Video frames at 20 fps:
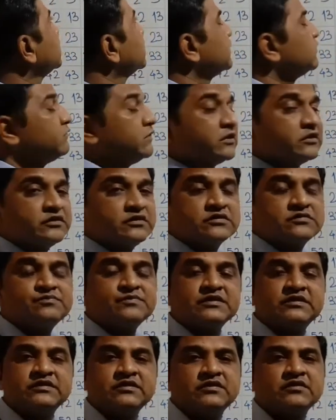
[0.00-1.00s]
Well, this
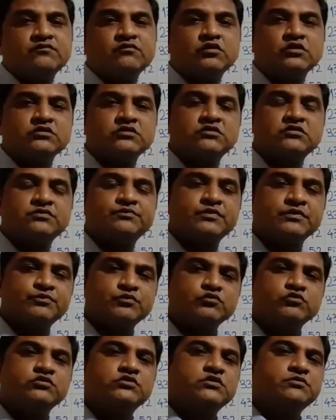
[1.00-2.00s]
method was
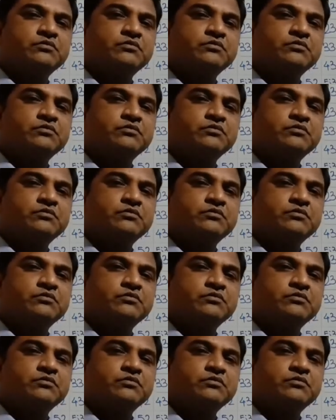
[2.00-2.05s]
proposed